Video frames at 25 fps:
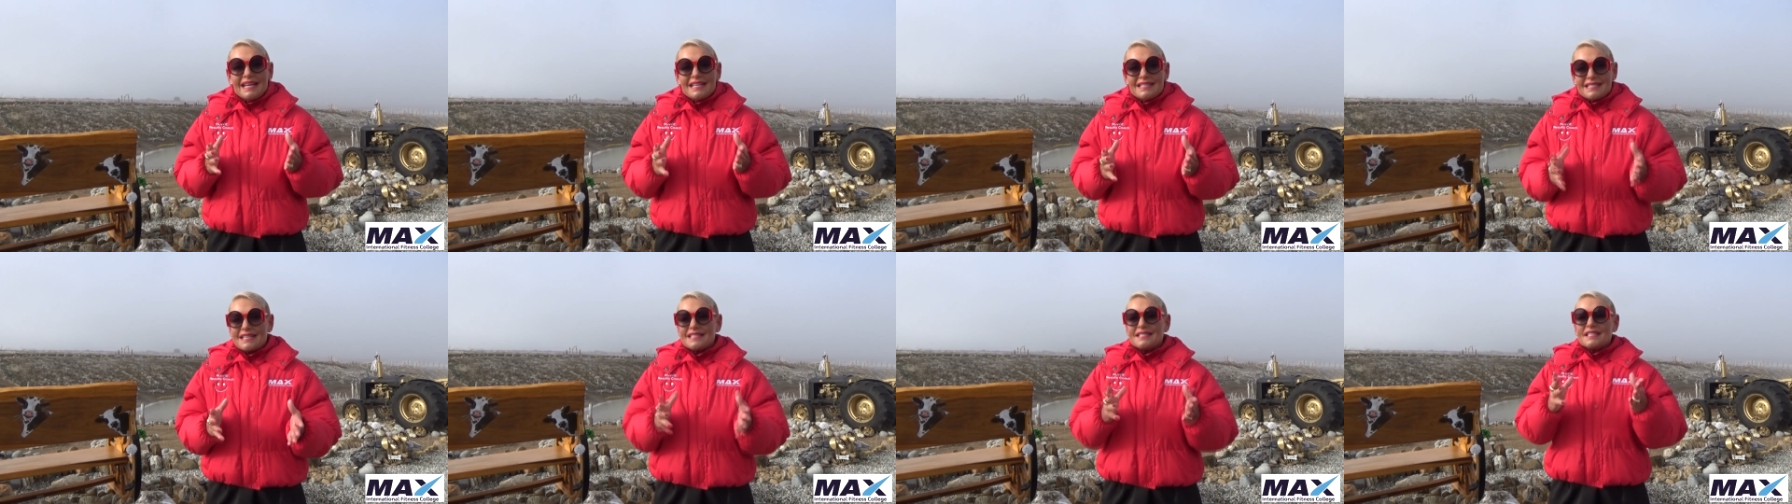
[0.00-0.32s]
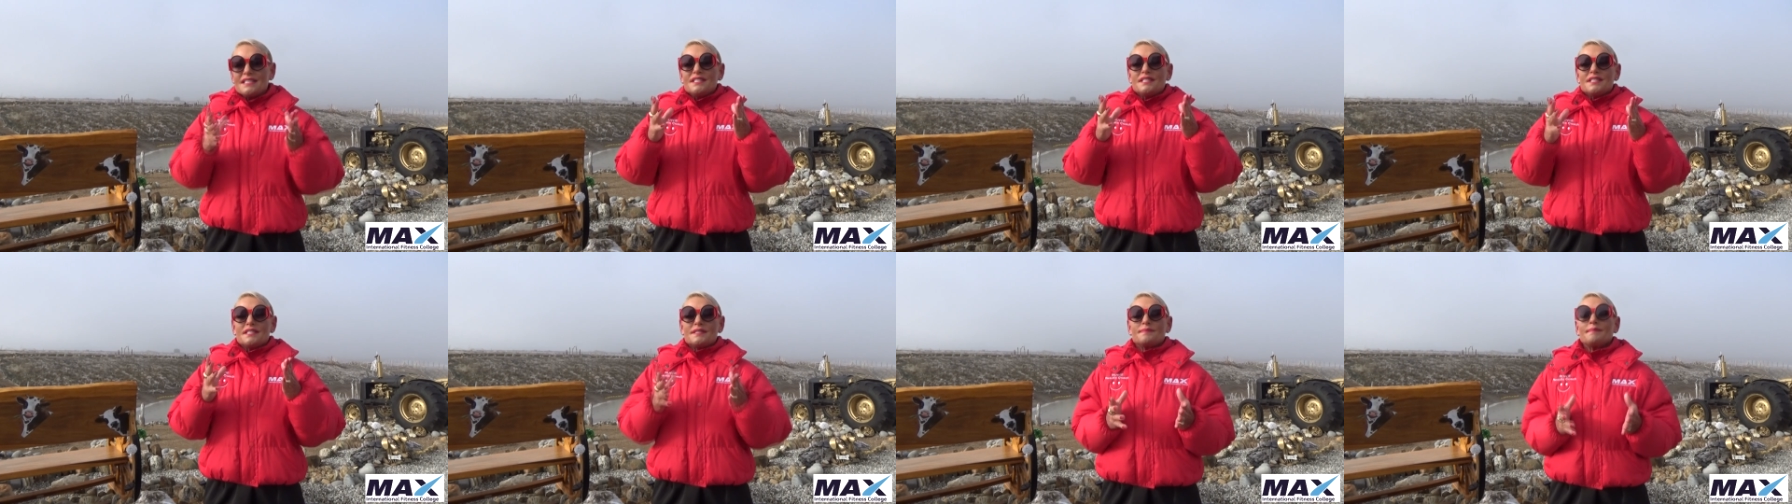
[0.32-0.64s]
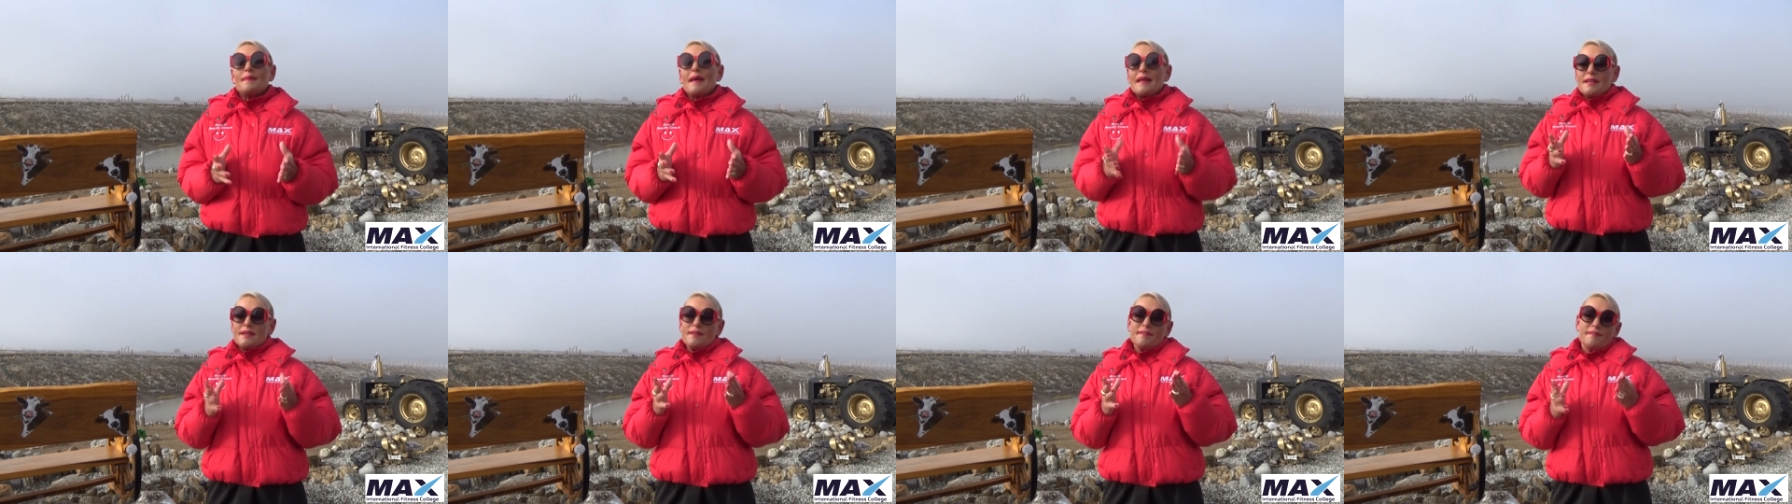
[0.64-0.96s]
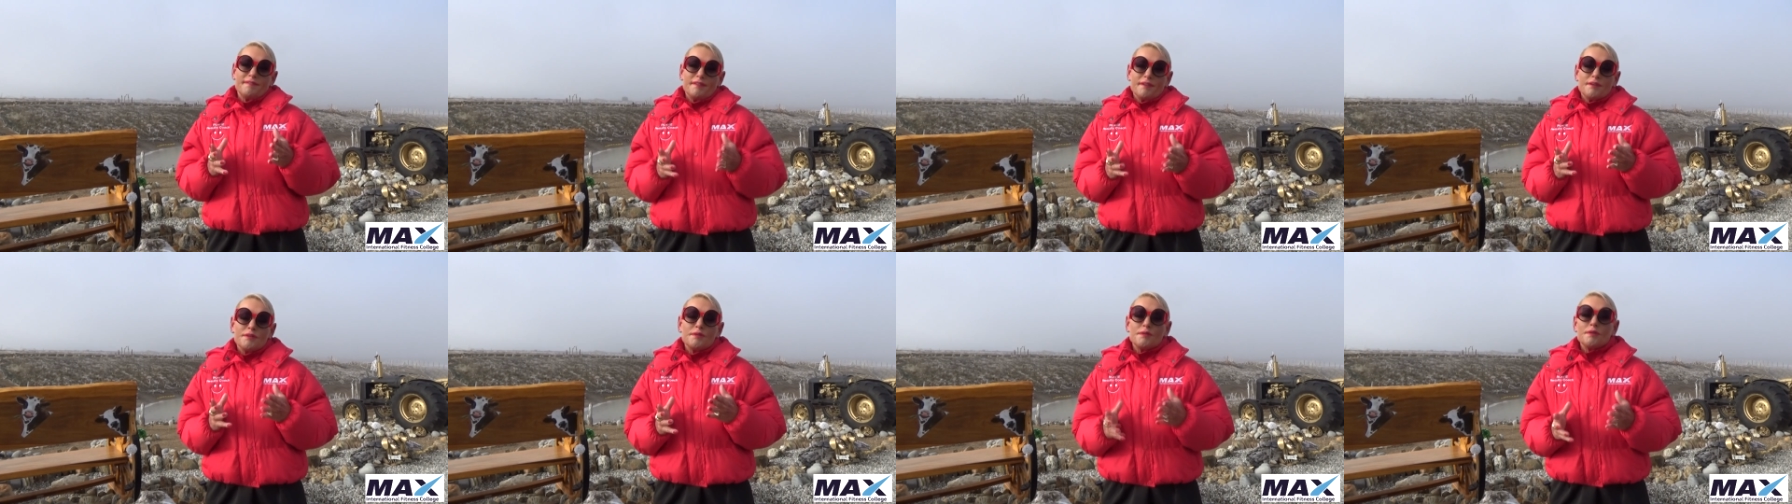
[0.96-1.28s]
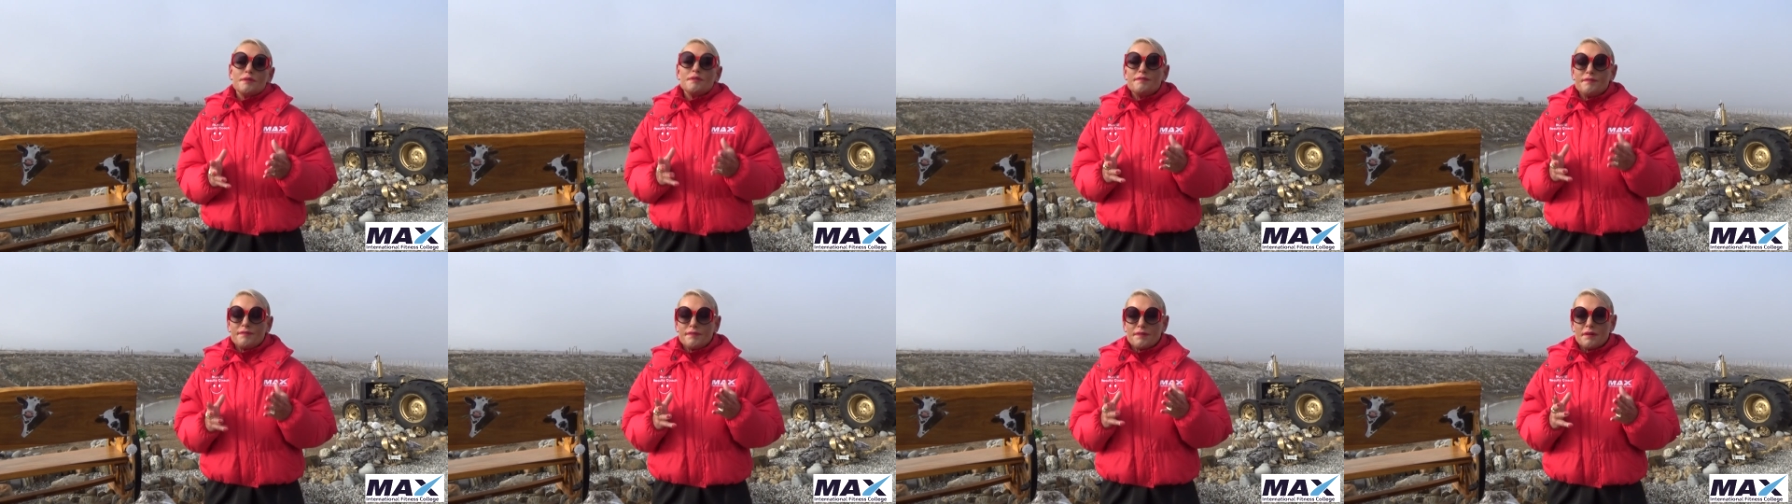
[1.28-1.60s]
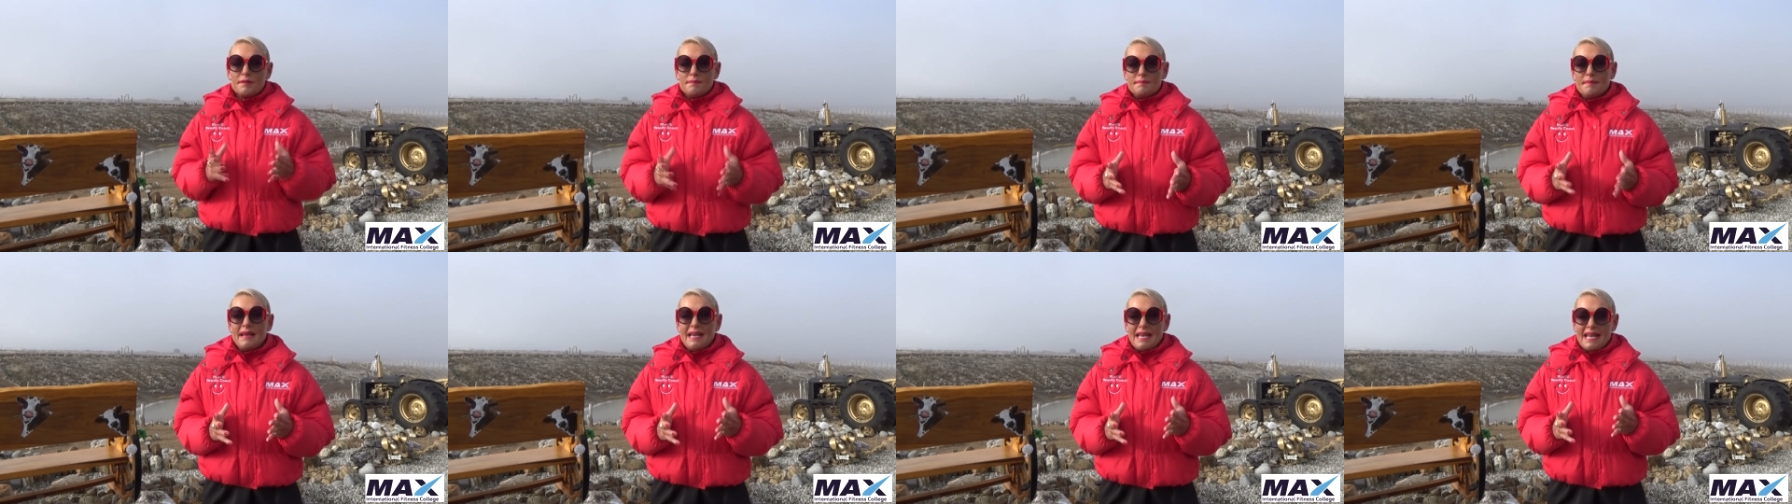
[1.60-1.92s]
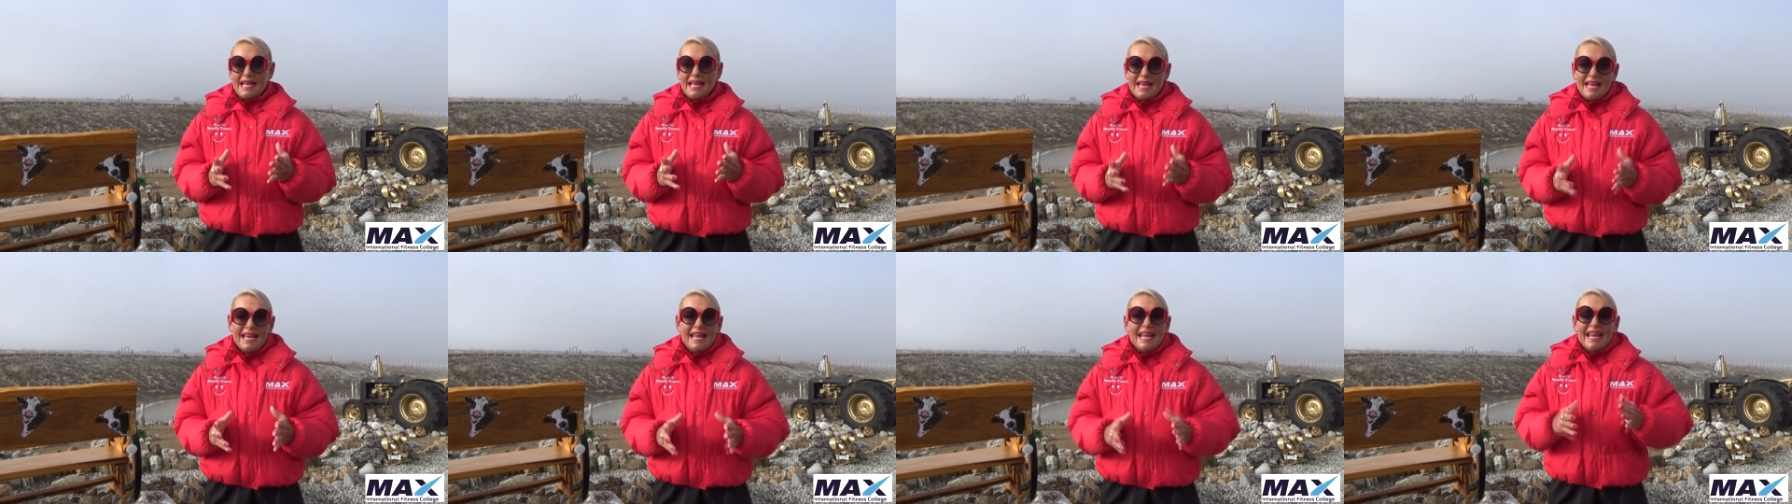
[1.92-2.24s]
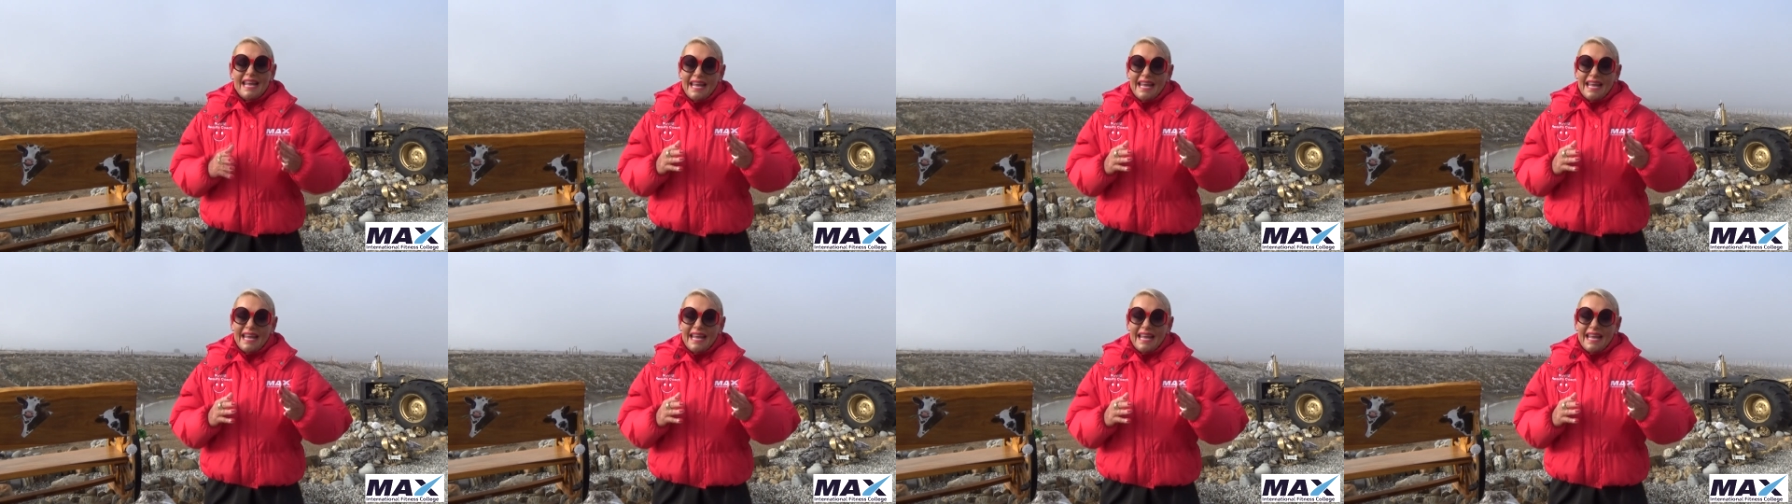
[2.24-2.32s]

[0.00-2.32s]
doesn't just make you feel good for a minute,